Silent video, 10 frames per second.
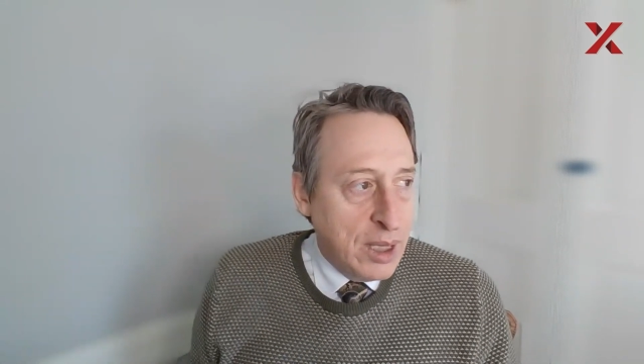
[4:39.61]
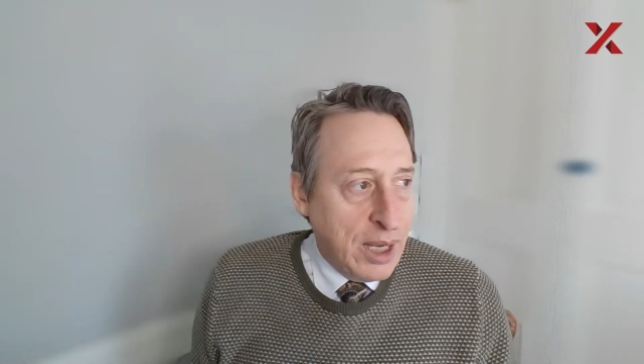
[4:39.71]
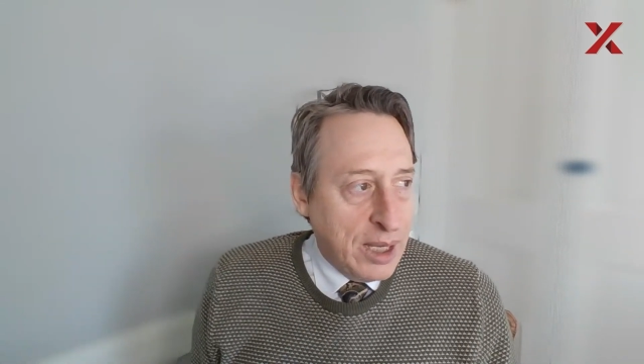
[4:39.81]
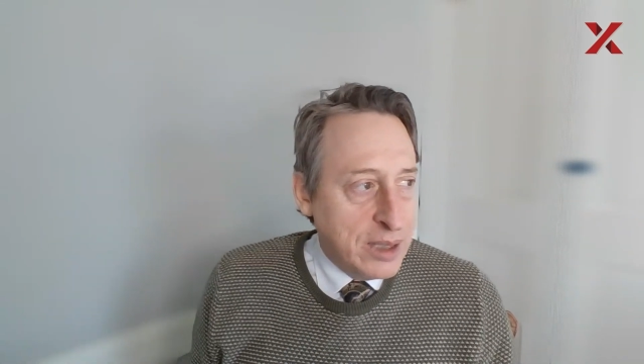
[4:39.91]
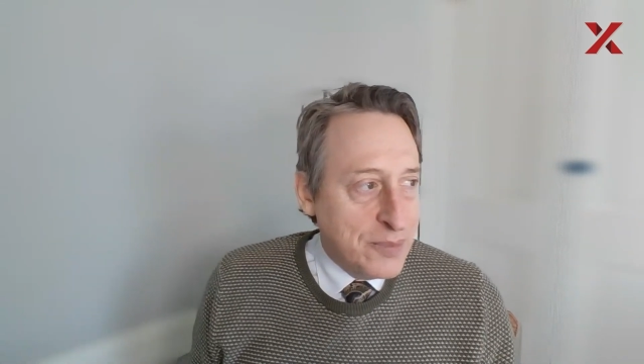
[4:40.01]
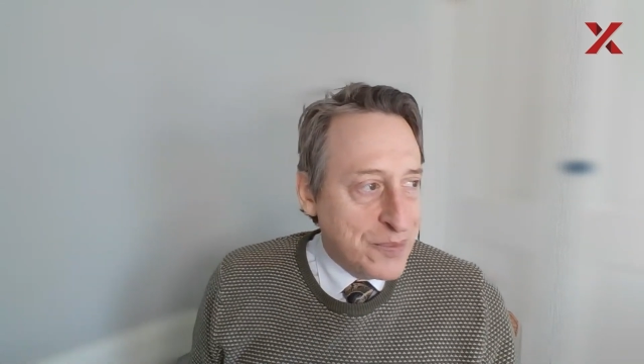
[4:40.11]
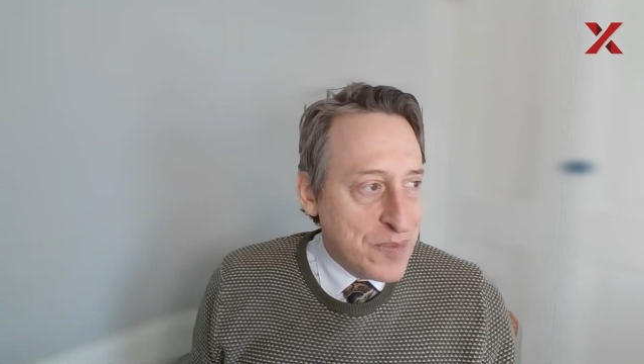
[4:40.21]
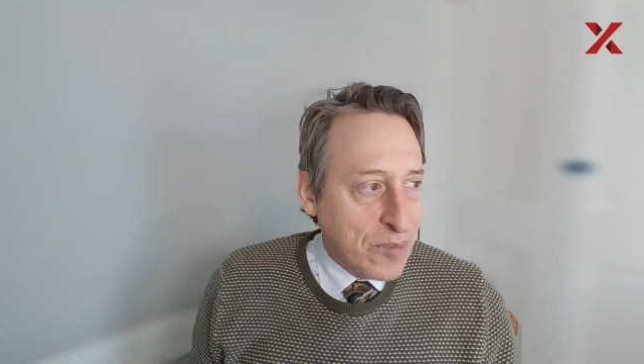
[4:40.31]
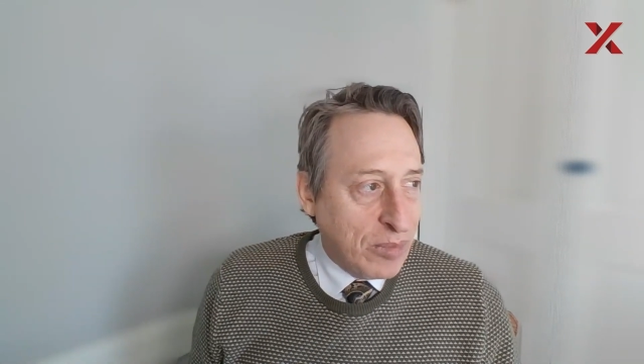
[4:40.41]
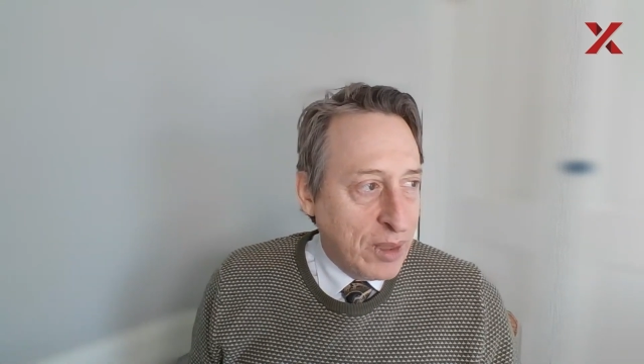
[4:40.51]
And
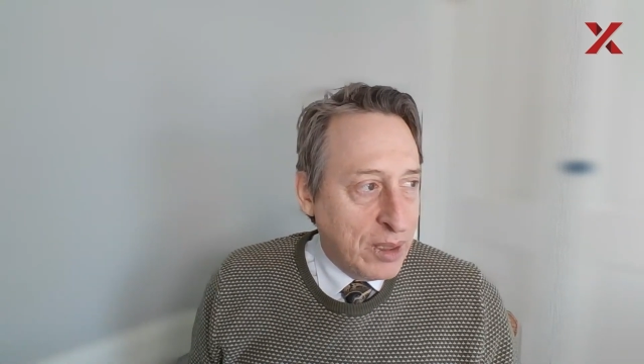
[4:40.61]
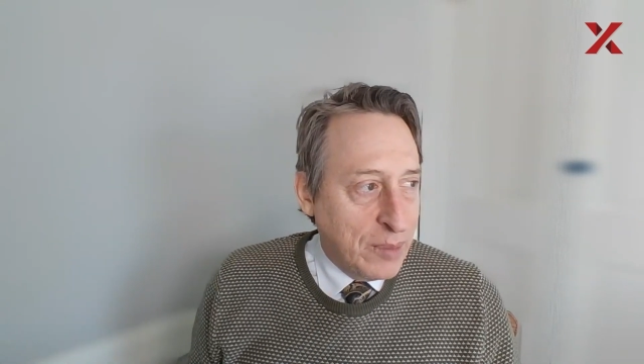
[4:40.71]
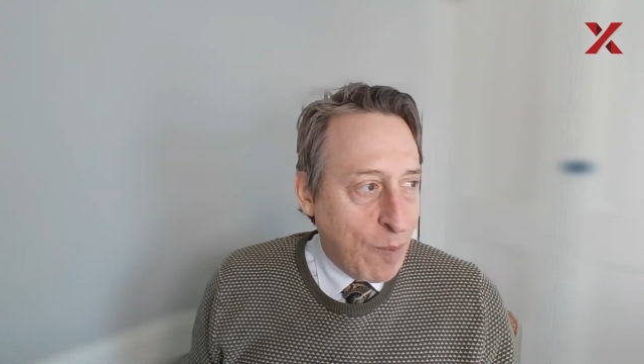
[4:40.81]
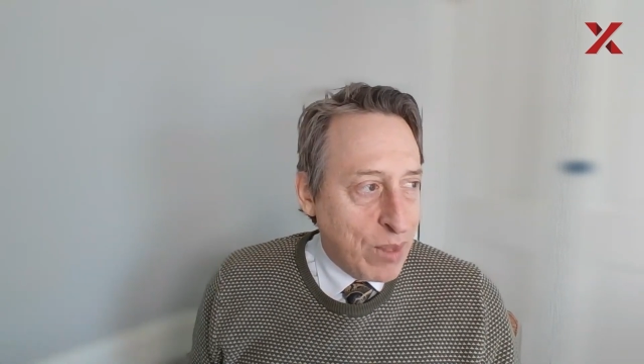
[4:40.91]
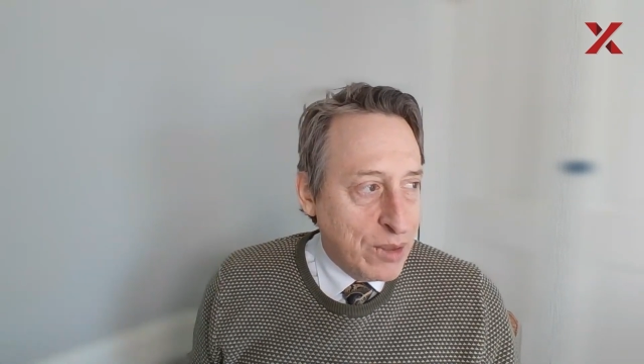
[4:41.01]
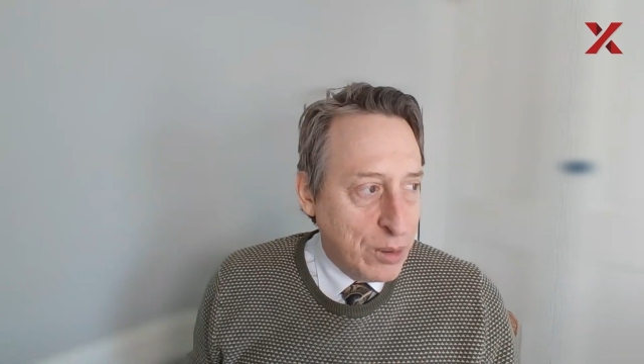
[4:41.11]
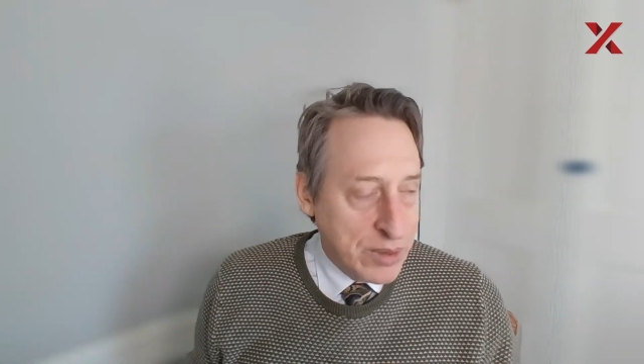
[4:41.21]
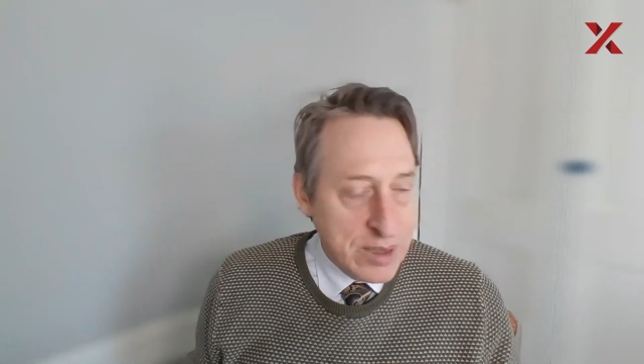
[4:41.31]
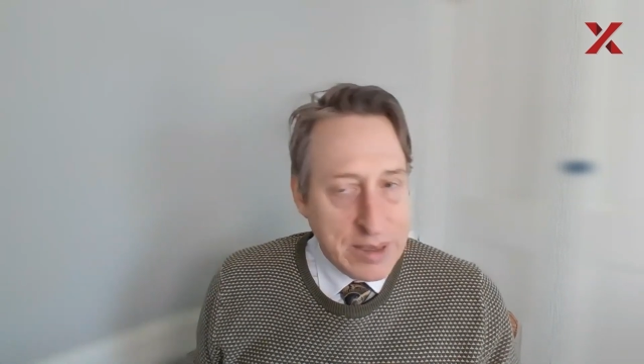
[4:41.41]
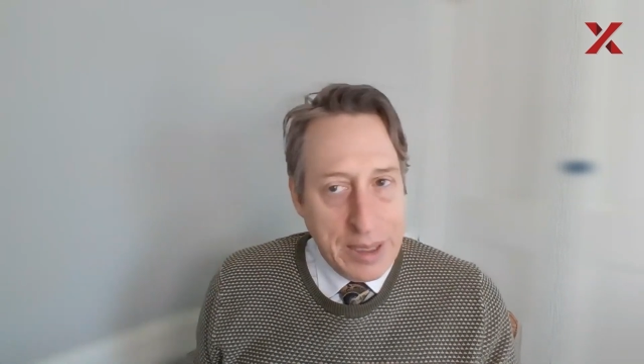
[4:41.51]
this
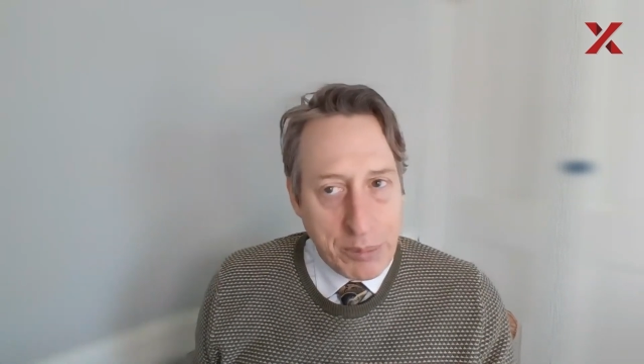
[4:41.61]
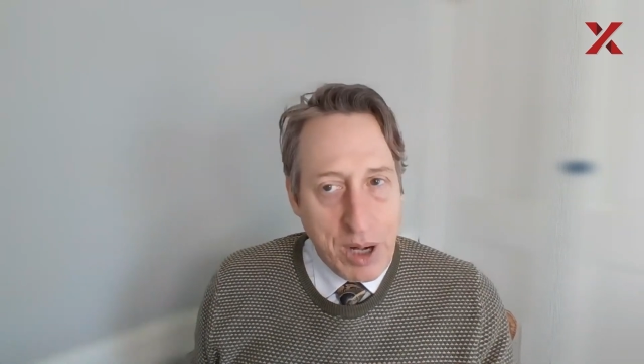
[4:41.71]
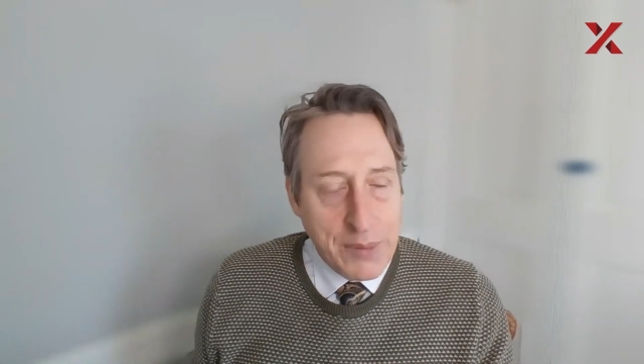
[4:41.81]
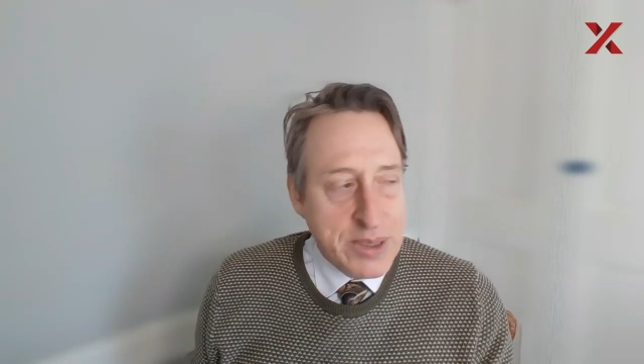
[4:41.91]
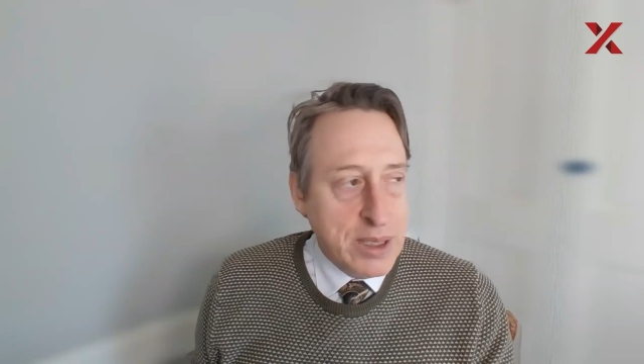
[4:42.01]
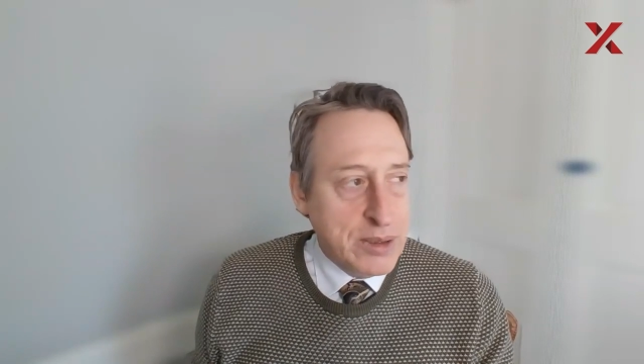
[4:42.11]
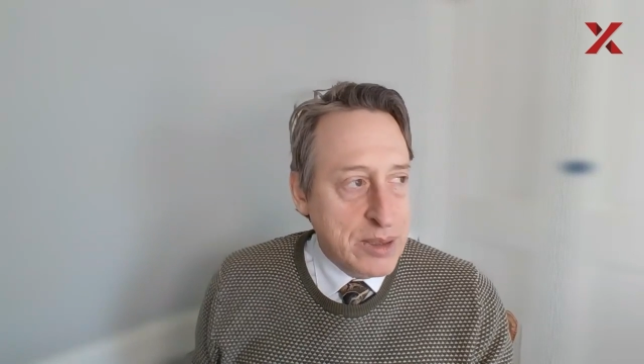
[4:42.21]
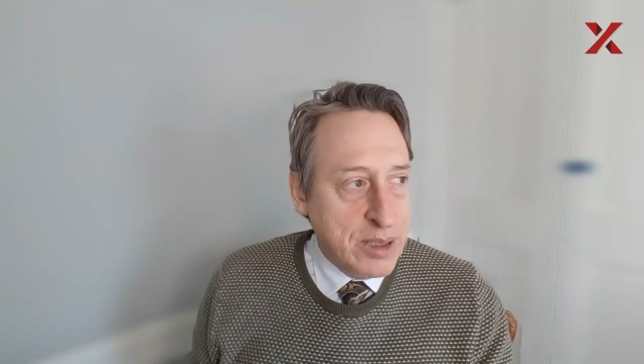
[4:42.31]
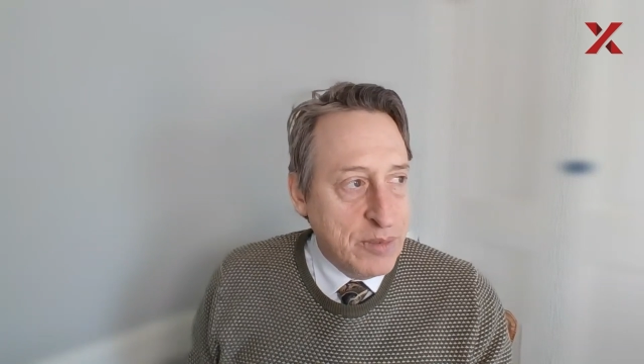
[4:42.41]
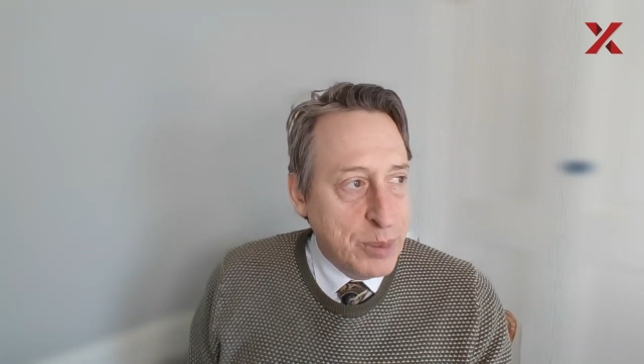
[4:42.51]
is again private sector
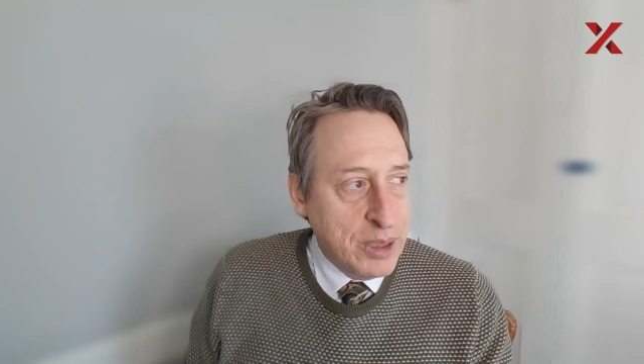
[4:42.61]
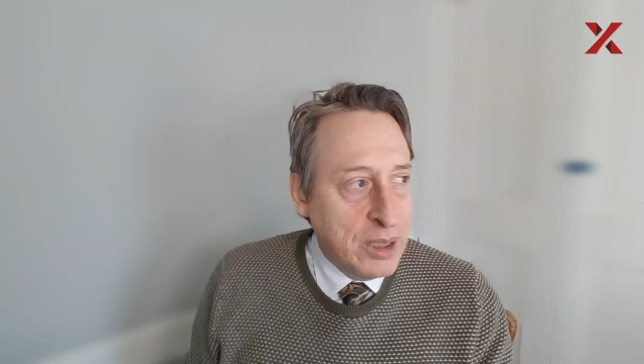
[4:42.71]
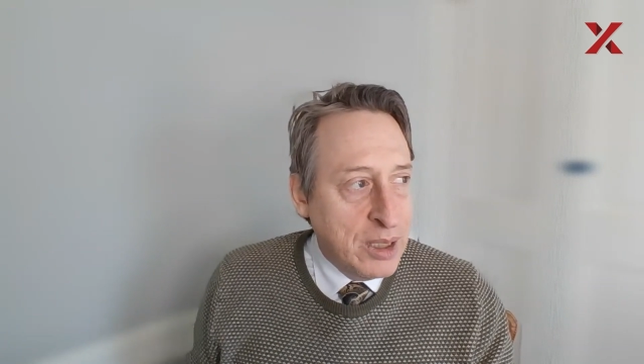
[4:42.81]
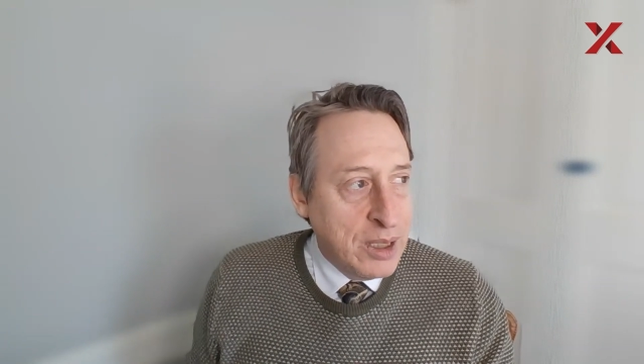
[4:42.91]
stuff, but